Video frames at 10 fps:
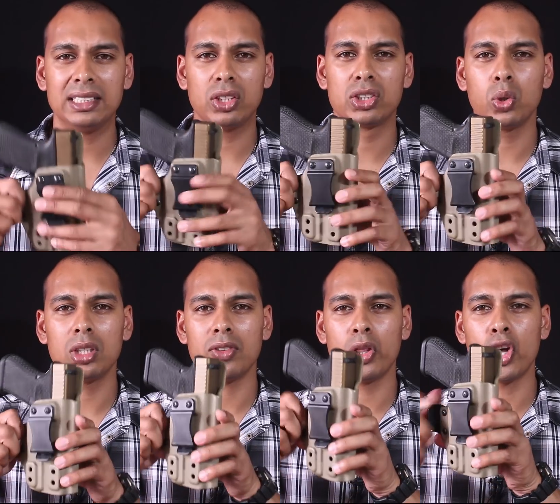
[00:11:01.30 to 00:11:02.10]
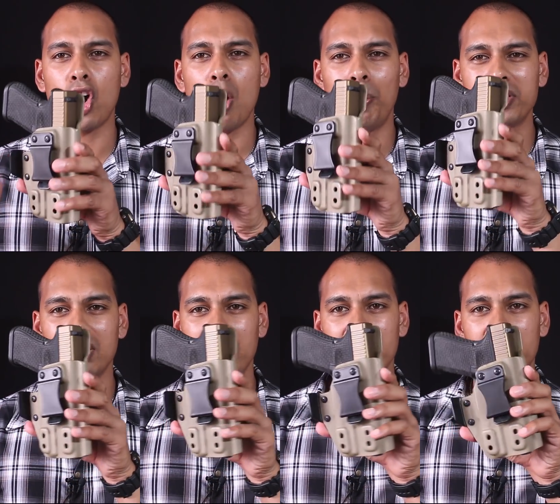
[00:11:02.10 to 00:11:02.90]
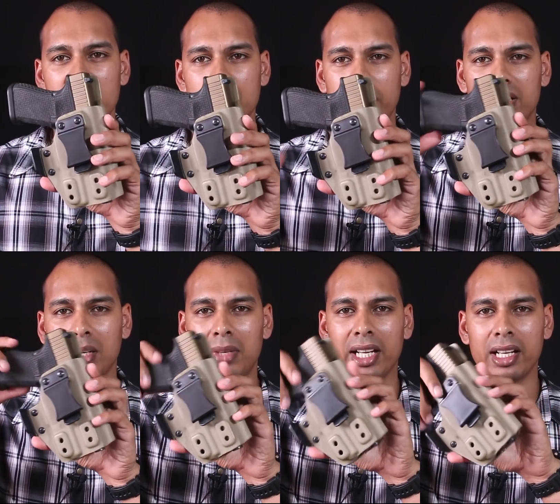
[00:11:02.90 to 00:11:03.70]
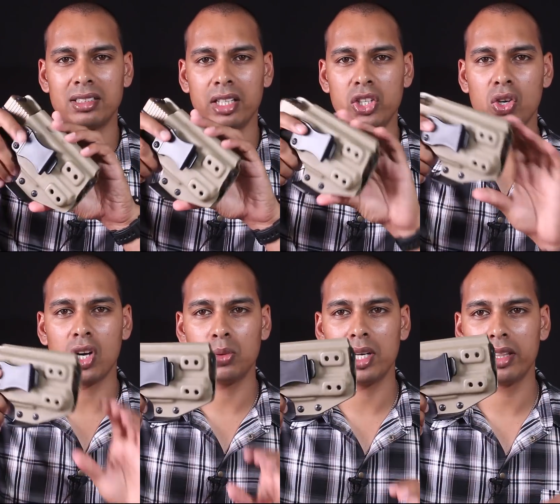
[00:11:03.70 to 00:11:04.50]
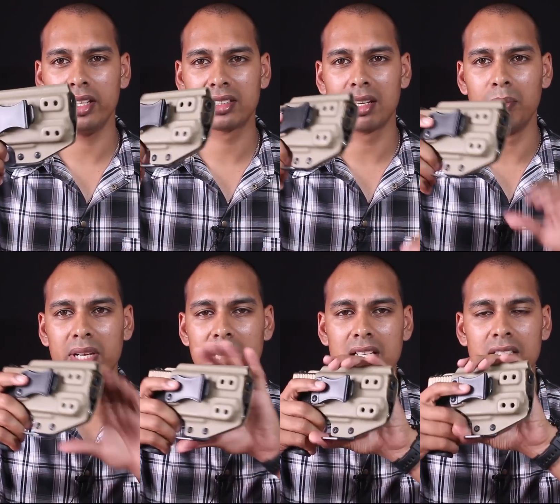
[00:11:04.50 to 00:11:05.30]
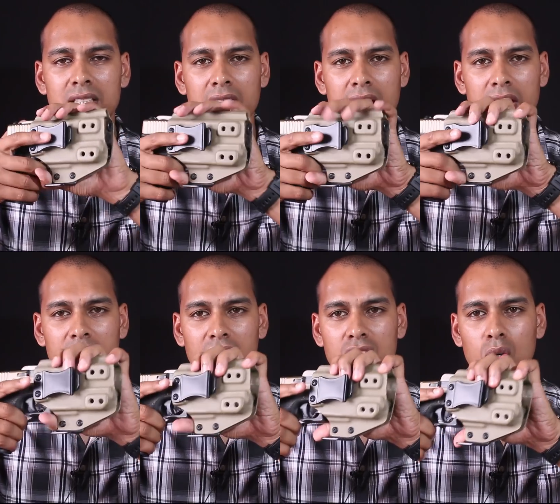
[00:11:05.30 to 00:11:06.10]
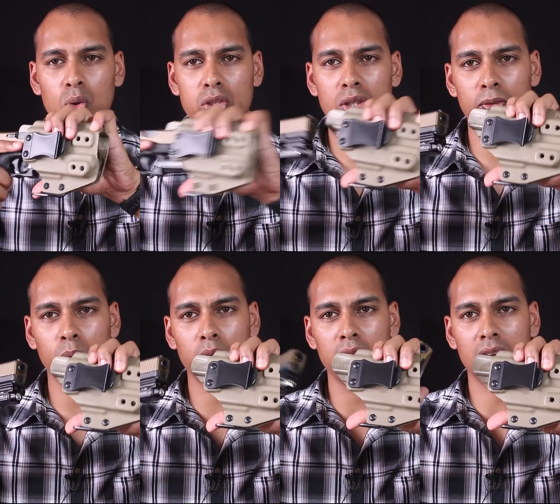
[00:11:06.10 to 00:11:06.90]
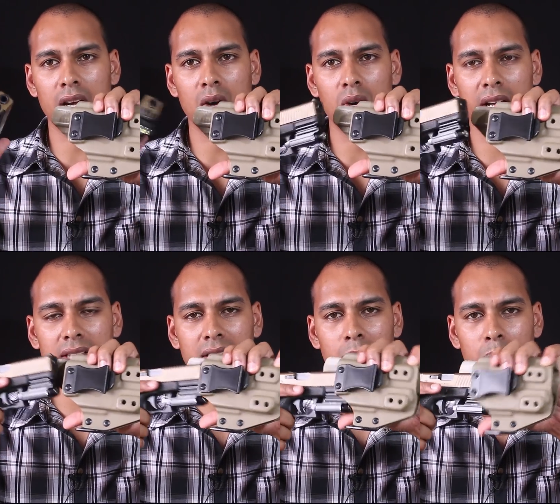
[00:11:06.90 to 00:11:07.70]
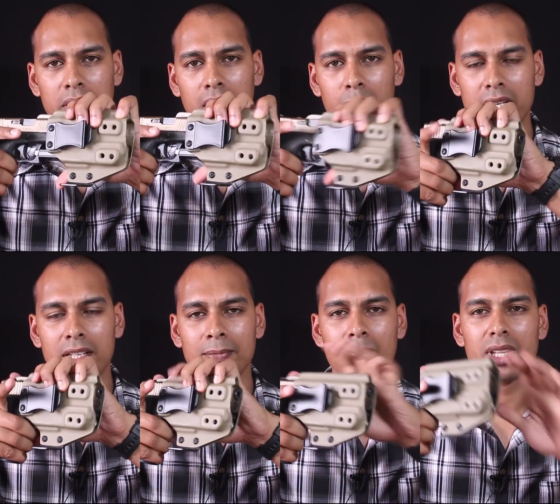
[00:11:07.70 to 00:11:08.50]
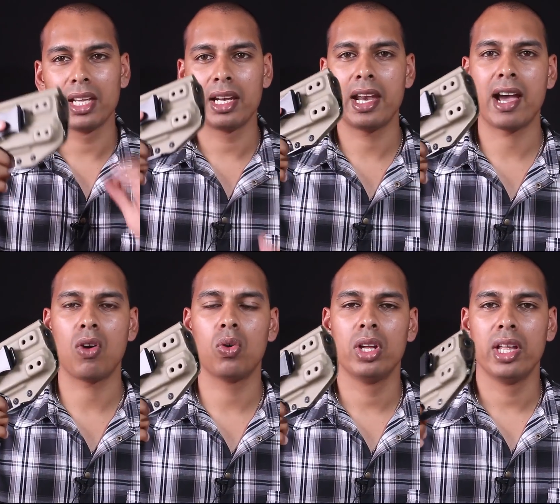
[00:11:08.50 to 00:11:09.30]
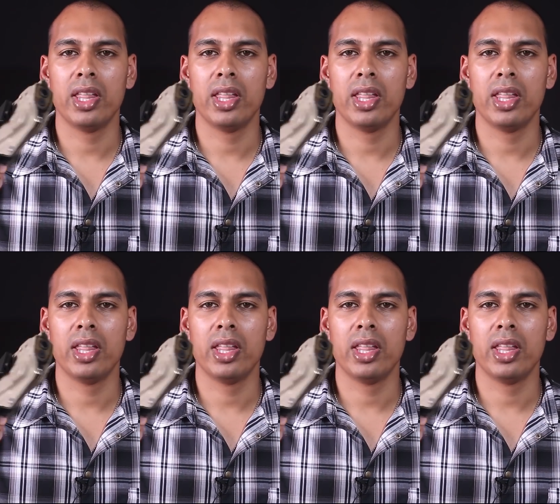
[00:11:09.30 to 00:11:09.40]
And so sort of on the opposite end of the spectrum, like I said, you got one of these chameleons. There's also for the Olight PL Mini. Now